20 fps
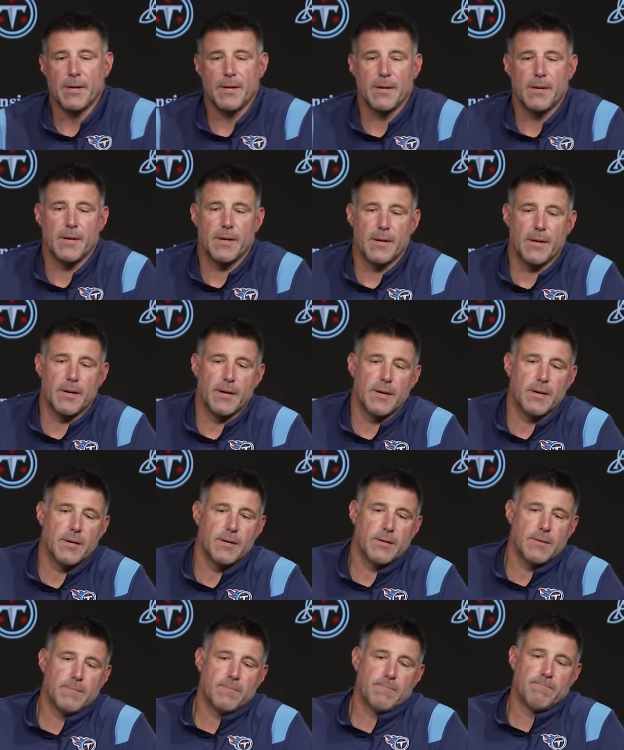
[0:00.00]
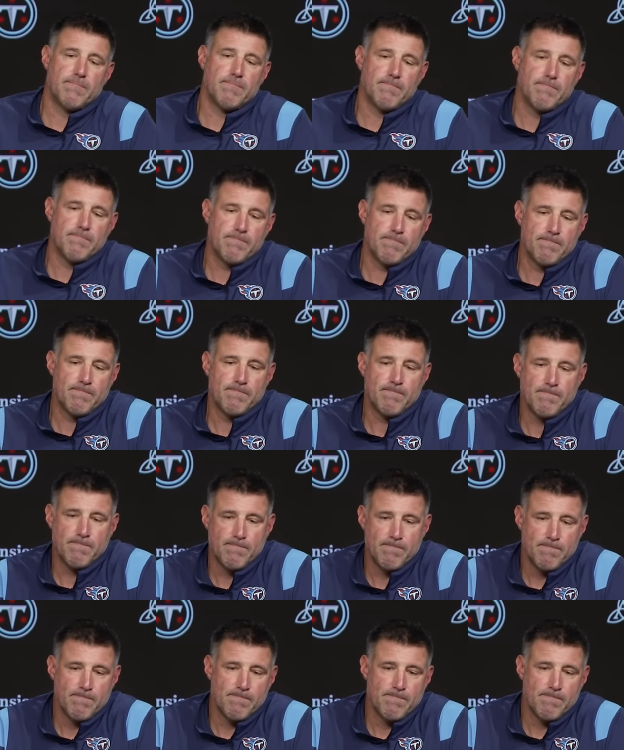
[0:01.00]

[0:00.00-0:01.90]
Nothing is said.